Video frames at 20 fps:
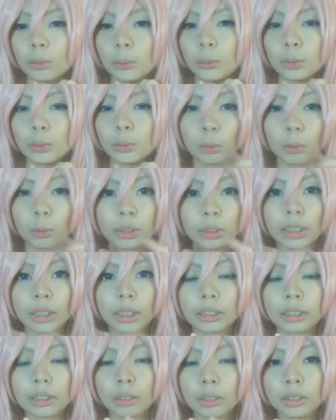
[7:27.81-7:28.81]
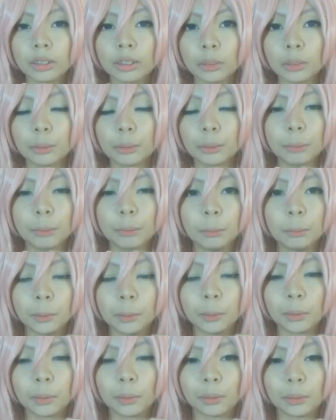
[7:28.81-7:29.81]
to socialize also with
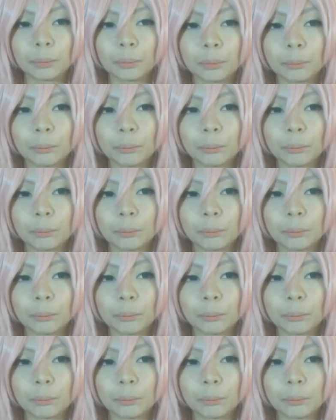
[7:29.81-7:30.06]
people.